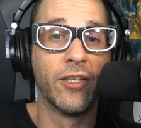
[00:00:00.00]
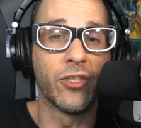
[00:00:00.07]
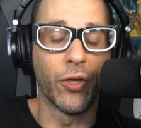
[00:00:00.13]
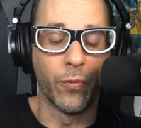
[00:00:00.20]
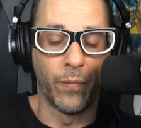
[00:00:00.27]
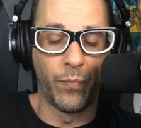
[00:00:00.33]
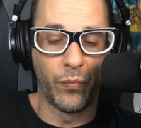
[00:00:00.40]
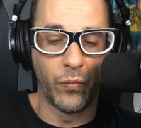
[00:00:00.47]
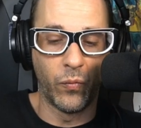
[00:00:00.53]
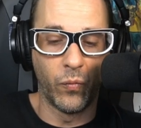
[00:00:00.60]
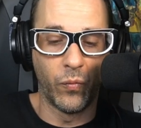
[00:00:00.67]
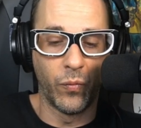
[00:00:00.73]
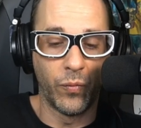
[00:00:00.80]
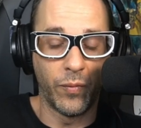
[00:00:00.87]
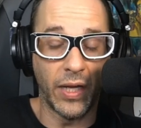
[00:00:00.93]
So
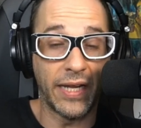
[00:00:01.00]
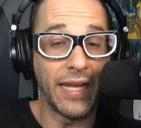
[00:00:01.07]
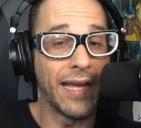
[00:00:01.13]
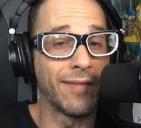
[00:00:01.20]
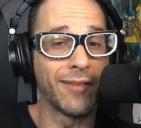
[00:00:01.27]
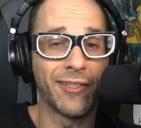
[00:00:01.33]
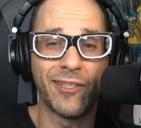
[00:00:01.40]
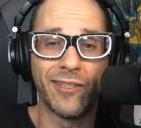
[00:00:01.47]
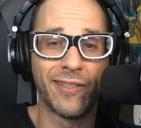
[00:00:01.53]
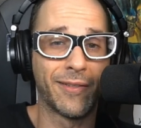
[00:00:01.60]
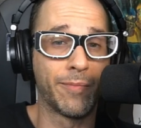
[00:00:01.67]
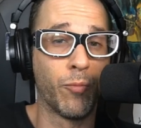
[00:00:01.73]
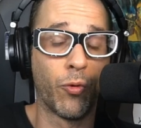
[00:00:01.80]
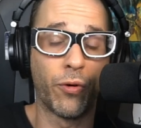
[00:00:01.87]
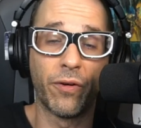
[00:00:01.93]
Again, this
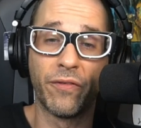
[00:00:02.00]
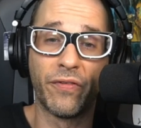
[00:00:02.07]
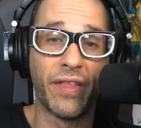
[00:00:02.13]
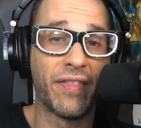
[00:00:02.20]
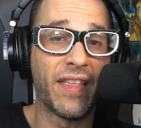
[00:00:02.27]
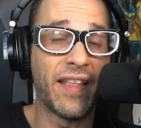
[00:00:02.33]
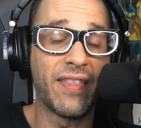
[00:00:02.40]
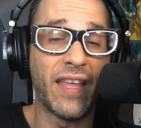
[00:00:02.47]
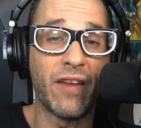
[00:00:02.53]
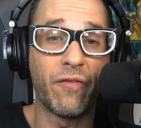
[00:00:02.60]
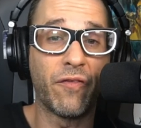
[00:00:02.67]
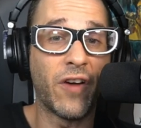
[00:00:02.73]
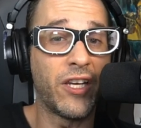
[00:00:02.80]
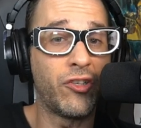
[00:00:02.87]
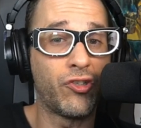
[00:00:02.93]
is more of the then they
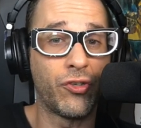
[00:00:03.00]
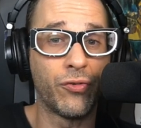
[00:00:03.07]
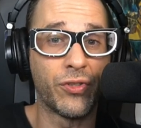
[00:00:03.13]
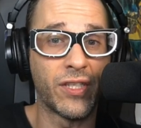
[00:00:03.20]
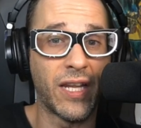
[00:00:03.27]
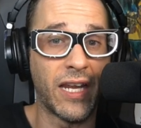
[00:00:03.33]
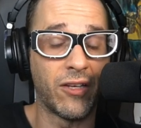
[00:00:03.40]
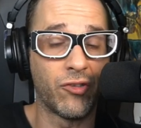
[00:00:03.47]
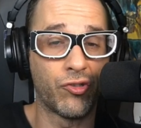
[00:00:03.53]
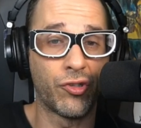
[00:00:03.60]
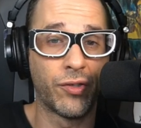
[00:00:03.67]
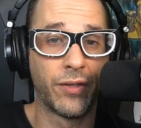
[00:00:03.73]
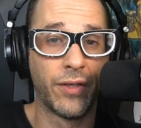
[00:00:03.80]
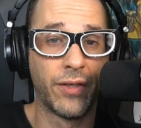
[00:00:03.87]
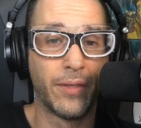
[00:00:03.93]
fight you
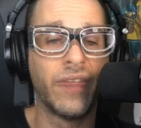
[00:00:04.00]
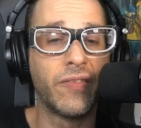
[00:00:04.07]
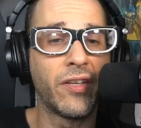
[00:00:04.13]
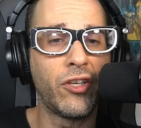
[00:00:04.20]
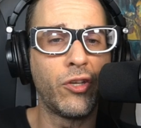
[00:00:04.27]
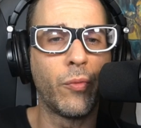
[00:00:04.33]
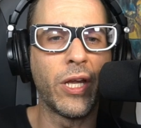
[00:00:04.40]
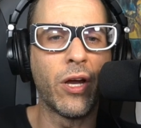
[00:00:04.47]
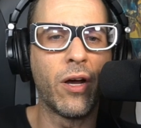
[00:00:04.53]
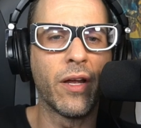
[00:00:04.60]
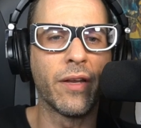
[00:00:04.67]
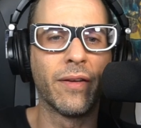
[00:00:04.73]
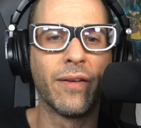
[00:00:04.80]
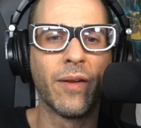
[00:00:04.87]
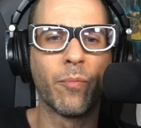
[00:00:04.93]
stage. Continuing
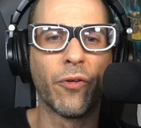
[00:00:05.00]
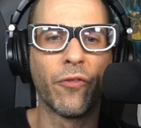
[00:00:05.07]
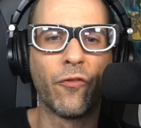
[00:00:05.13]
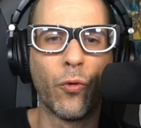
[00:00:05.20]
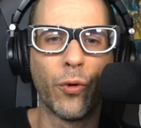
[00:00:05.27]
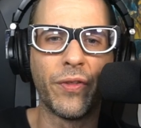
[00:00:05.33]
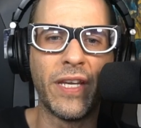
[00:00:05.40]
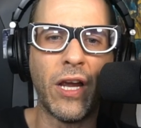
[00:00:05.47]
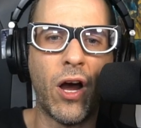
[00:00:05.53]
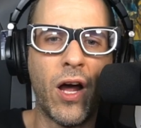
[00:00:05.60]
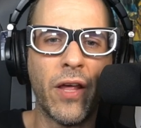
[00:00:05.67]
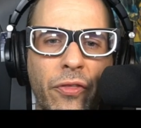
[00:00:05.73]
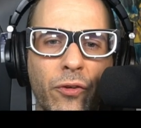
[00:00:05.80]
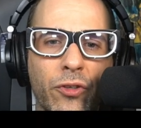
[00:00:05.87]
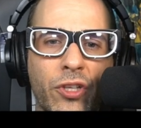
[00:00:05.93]
on, number four, the
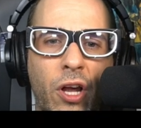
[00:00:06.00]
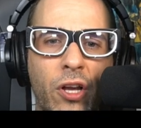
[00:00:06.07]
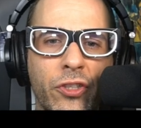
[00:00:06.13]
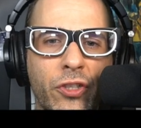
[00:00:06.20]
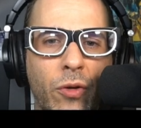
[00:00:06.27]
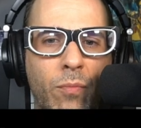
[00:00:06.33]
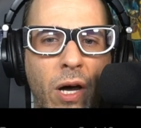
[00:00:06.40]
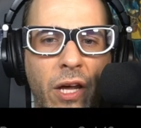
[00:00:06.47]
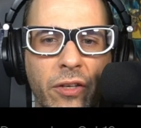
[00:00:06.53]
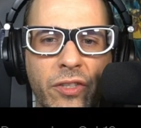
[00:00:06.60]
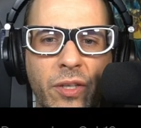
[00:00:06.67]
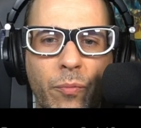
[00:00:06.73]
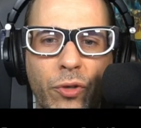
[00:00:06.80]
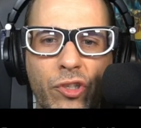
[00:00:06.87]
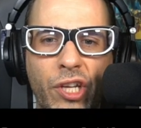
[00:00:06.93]
authors also model
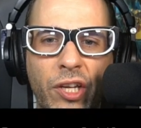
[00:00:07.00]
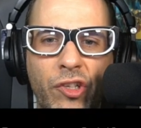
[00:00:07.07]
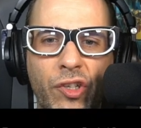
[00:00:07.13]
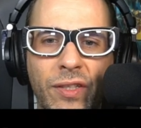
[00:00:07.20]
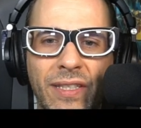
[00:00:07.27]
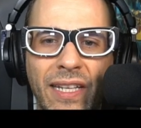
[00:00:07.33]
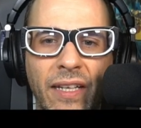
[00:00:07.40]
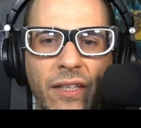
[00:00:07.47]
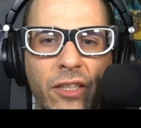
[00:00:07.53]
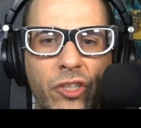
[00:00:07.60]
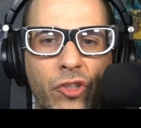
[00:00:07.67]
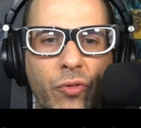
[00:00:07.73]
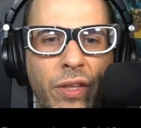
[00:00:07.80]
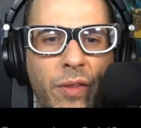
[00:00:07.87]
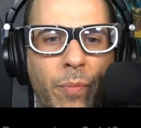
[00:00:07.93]
some projections to
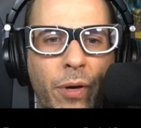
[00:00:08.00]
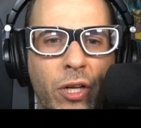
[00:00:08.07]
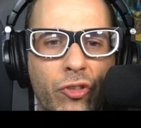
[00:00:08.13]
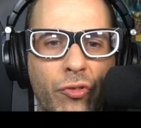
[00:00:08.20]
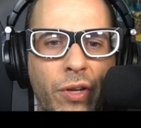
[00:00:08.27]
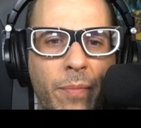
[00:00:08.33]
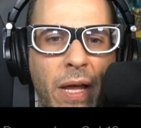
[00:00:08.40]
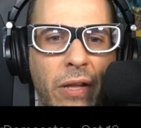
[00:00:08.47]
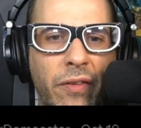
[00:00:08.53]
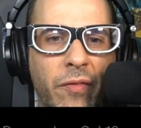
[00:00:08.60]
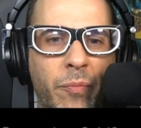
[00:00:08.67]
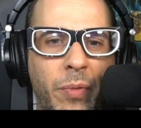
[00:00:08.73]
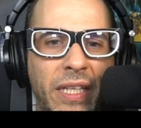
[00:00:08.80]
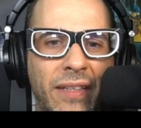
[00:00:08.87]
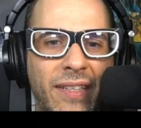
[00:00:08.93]
illustrate the paltry amount
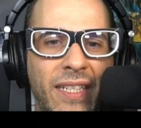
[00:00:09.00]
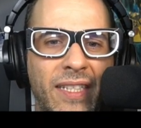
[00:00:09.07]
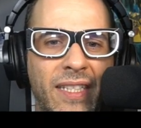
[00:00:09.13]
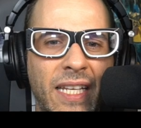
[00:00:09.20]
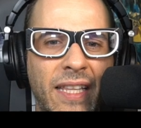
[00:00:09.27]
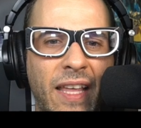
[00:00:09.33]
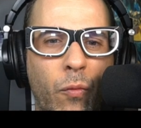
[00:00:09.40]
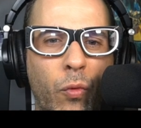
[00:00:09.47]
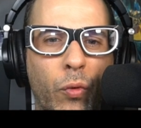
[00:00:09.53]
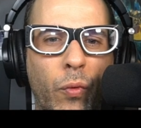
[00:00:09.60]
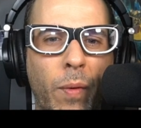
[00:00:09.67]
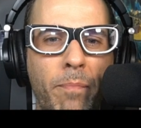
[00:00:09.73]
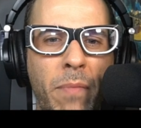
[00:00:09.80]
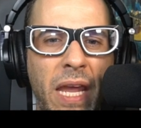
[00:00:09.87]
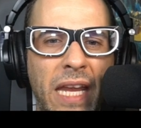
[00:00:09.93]
of BTC that will
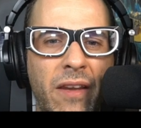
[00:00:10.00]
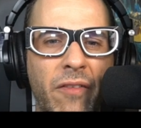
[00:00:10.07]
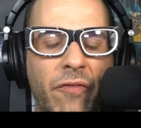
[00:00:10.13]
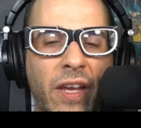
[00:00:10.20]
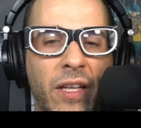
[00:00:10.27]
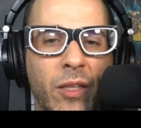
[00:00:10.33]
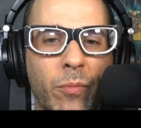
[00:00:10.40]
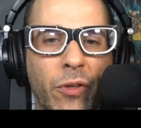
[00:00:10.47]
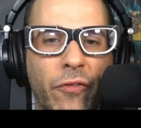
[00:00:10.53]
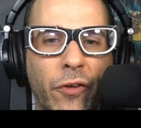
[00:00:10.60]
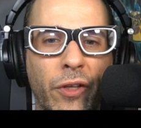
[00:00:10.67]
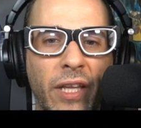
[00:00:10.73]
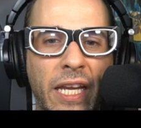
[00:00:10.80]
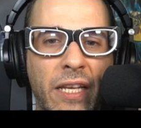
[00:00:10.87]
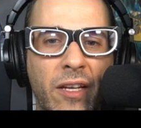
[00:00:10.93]
remain available
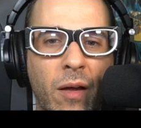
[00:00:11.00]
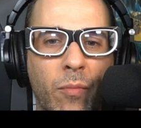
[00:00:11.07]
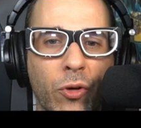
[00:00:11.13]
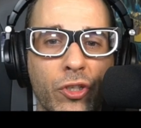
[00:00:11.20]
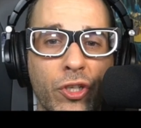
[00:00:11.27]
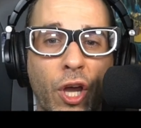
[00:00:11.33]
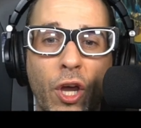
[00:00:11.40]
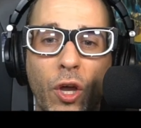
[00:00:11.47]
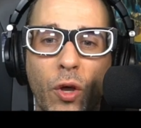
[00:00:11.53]
for latecomers.